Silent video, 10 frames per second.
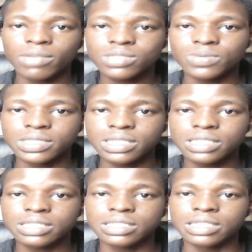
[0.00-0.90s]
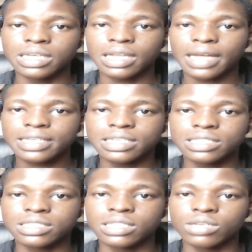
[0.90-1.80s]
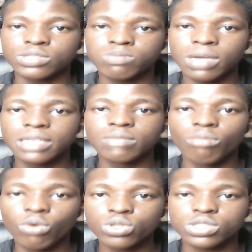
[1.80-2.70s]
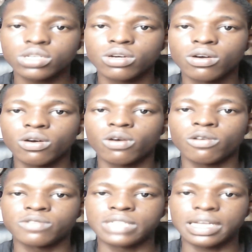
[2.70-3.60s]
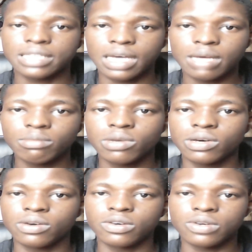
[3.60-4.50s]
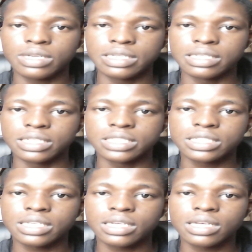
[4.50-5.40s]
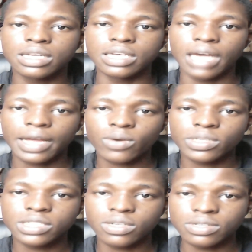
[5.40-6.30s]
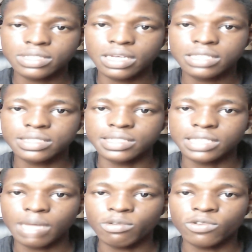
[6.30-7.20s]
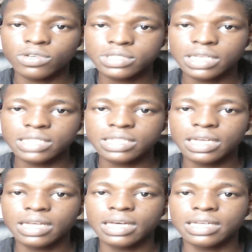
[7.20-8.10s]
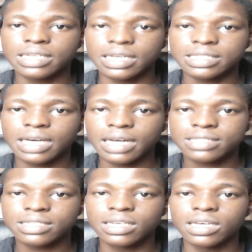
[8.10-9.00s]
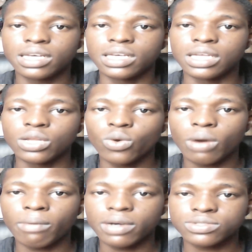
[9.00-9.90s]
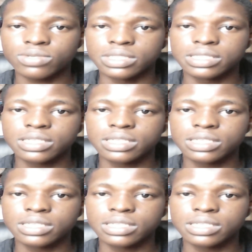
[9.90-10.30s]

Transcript: with it, they like it, they spend most of their time reading it. A high quality content is the type of content that has a lower bounce rate.